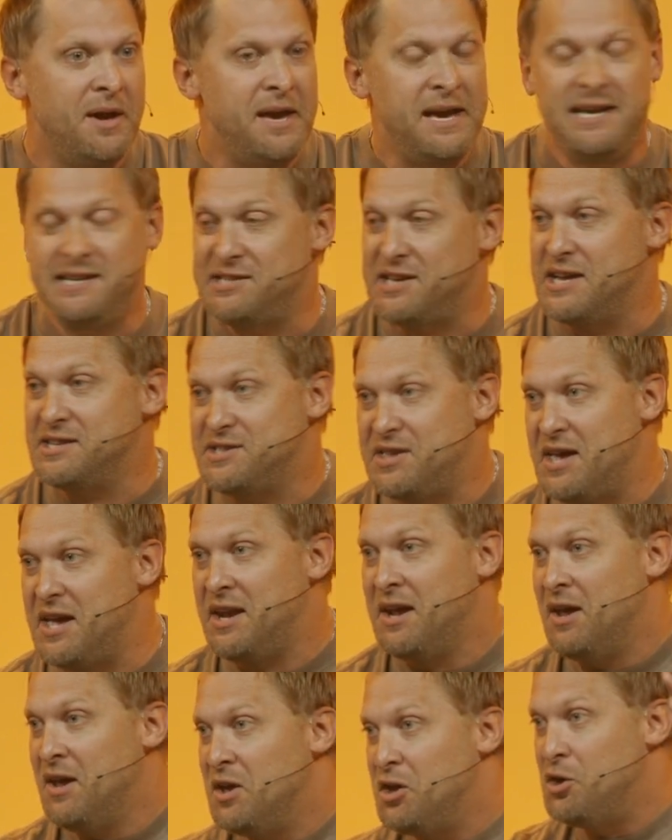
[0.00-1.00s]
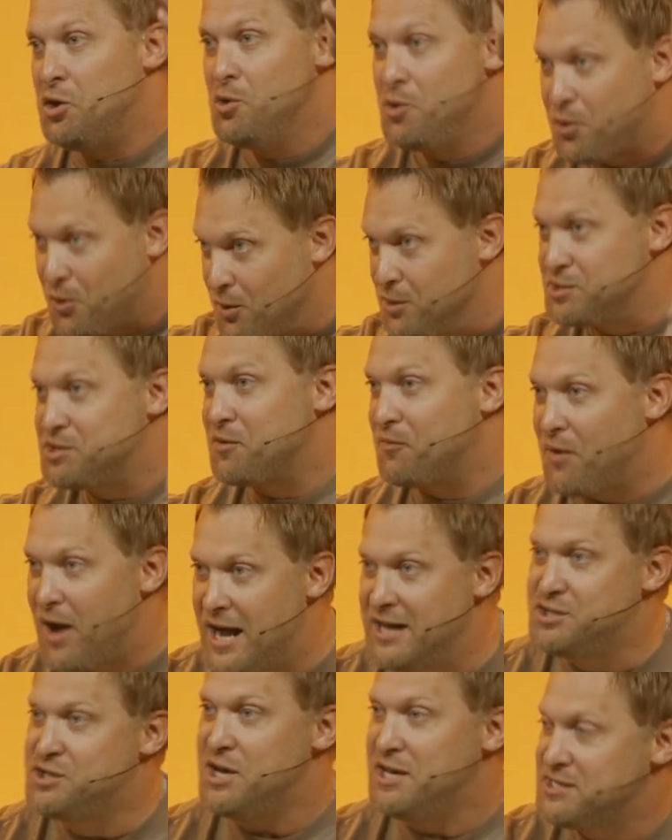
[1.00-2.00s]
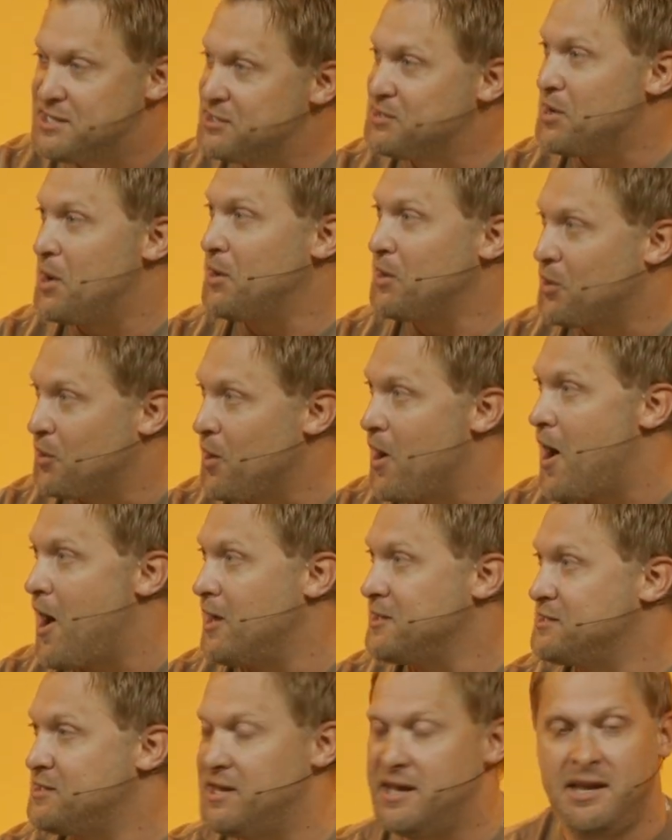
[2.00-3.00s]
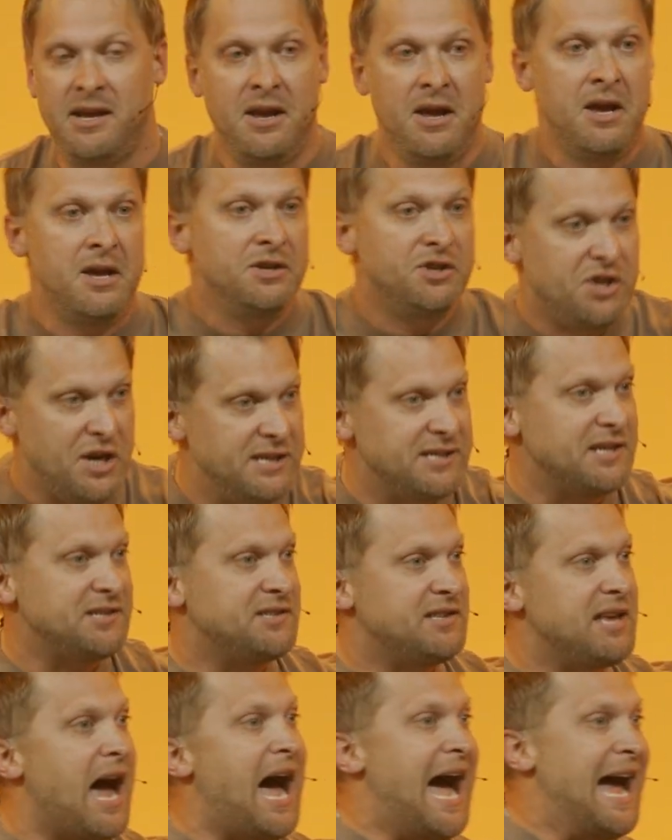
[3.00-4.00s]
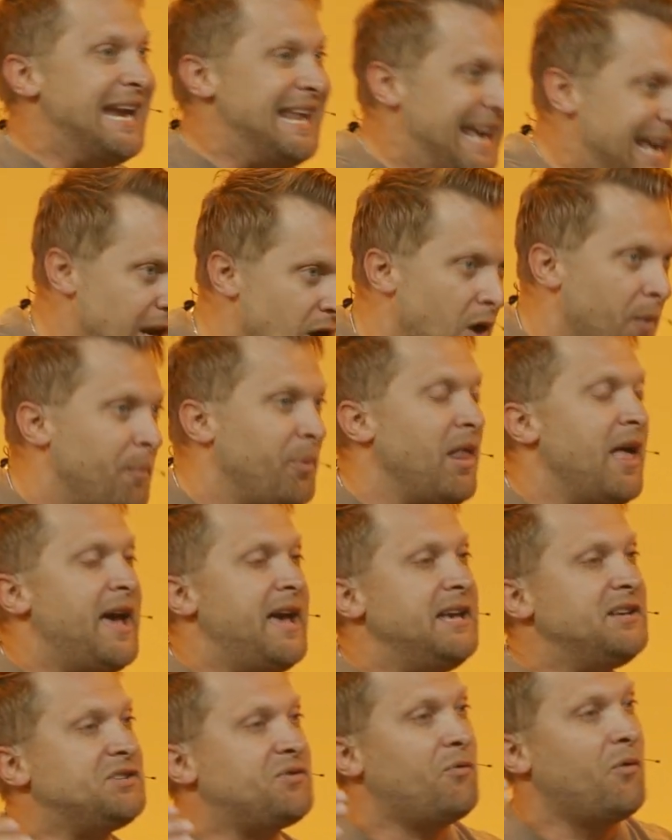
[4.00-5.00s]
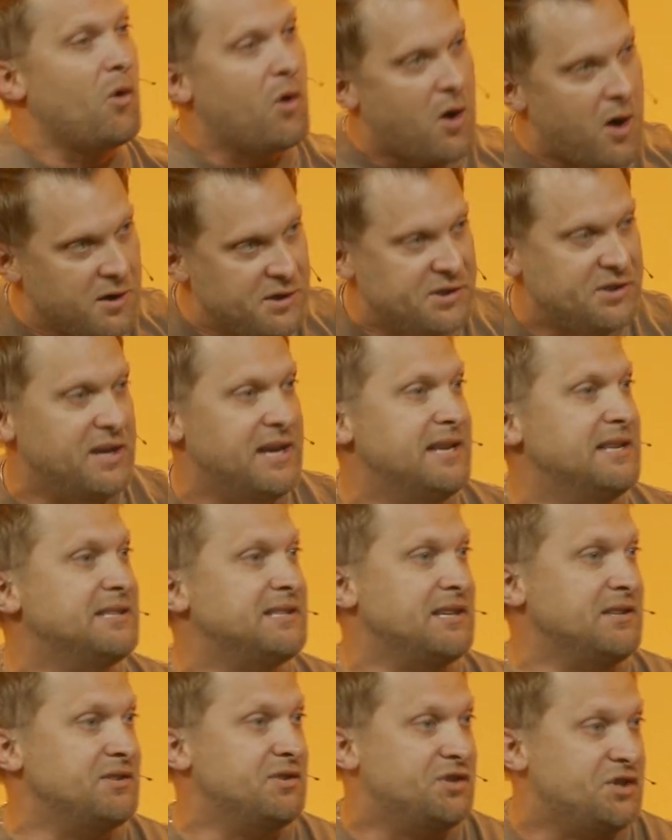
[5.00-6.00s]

He says that you crucified Jesus on a cross, that Jesus died in our place for our sins, and